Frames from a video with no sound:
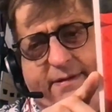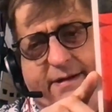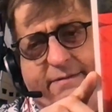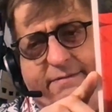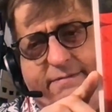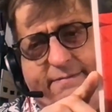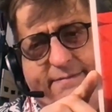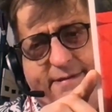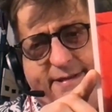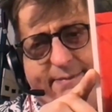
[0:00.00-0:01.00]
you know,
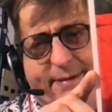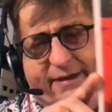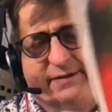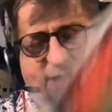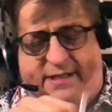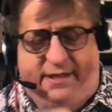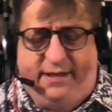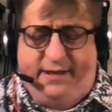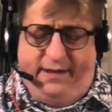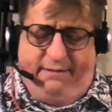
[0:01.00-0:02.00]
dead pig face,
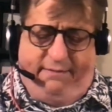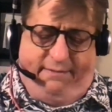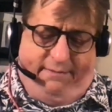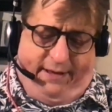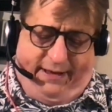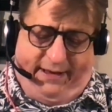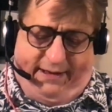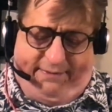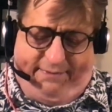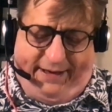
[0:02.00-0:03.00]
and
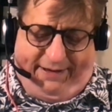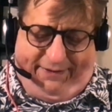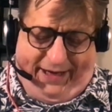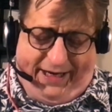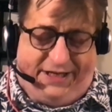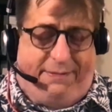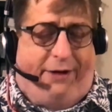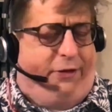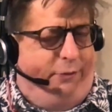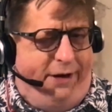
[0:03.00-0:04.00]
yeah, and it's
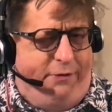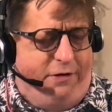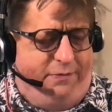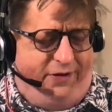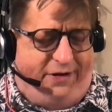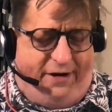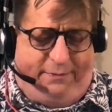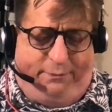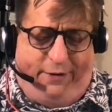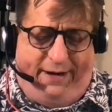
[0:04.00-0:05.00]
about the Red Rooms, the dark
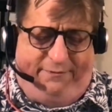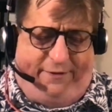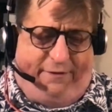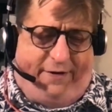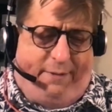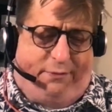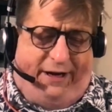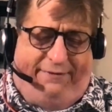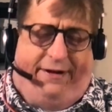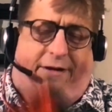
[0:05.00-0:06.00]
web for fun and
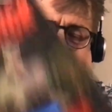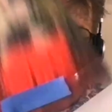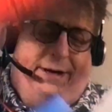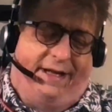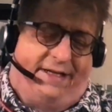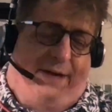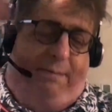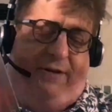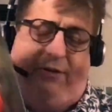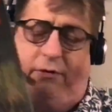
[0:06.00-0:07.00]
profit. Oh no, wait, that's Ed
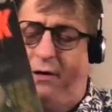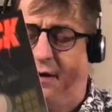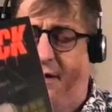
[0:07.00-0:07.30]
Piskor.